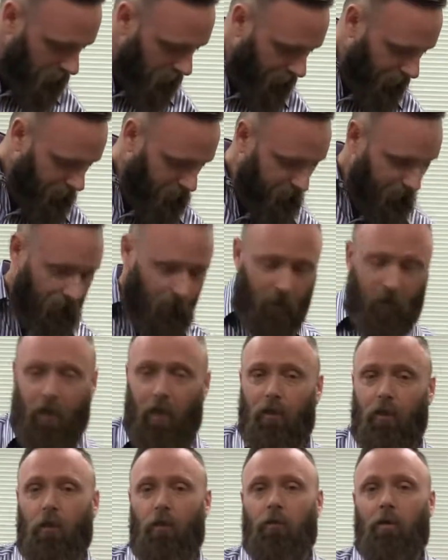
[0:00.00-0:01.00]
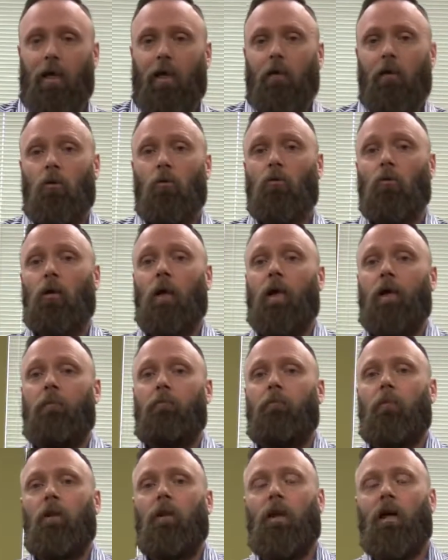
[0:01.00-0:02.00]
gets down to that low light
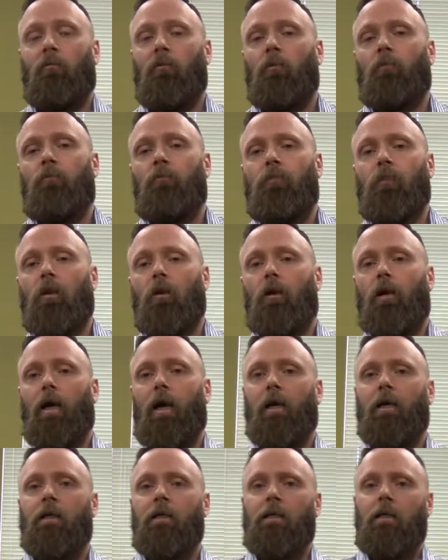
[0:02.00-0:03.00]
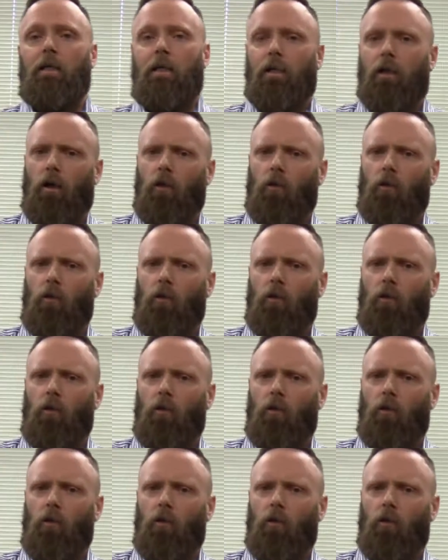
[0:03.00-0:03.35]
level. Okay, the